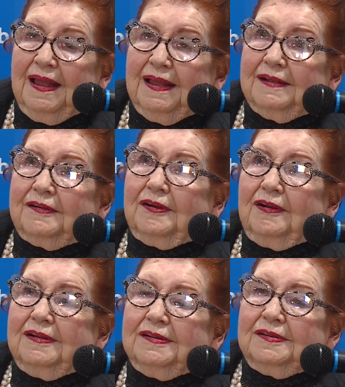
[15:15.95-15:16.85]
And
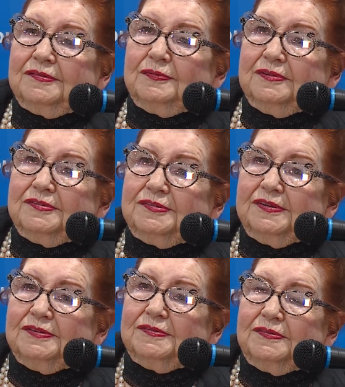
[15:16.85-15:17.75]
Carling's was
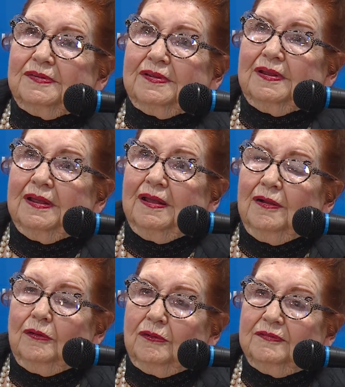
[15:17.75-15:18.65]
just
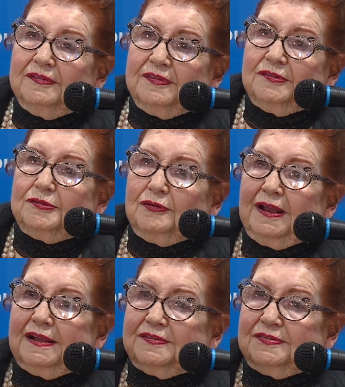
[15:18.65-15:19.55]
over the
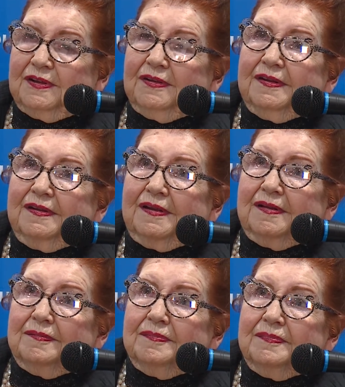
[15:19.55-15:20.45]
tracks
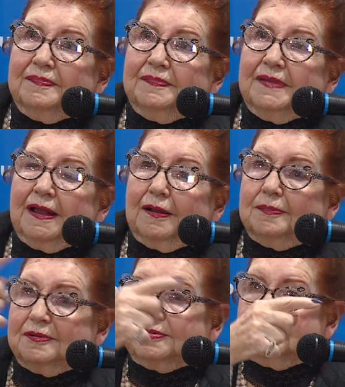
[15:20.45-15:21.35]
on
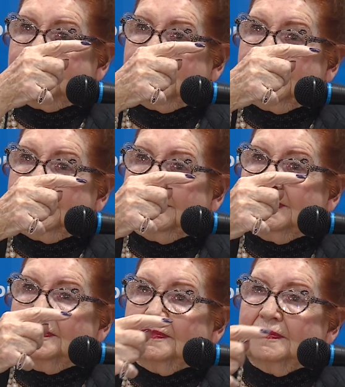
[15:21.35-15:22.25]
Albert Street.
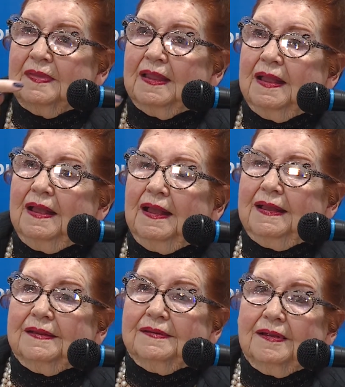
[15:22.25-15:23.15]

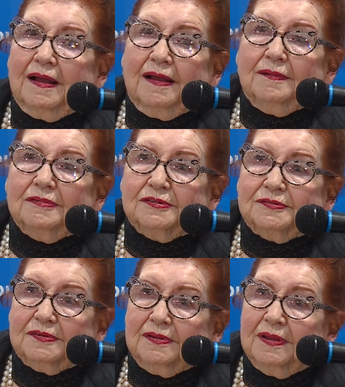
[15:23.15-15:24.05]
And I
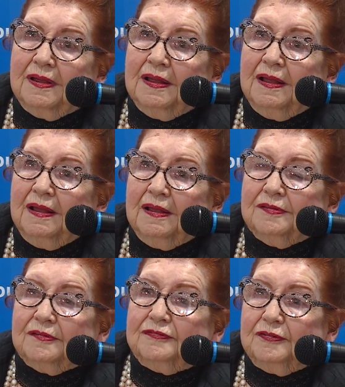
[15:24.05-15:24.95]
was
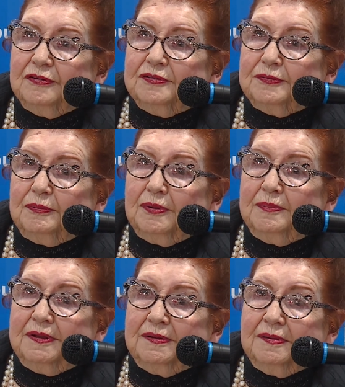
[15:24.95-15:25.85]
the first
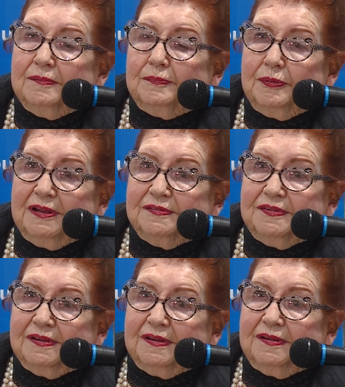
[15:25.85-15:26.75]
woman
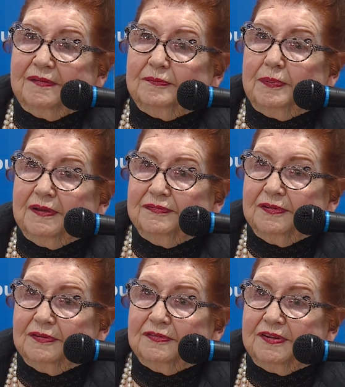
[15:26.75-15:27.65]
president of
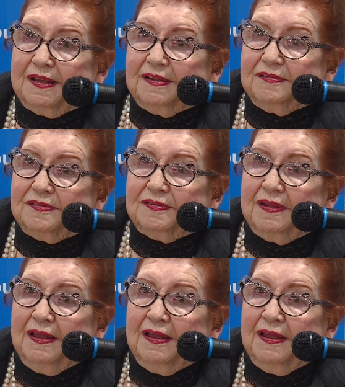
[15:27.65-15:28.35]
Buffalo Days.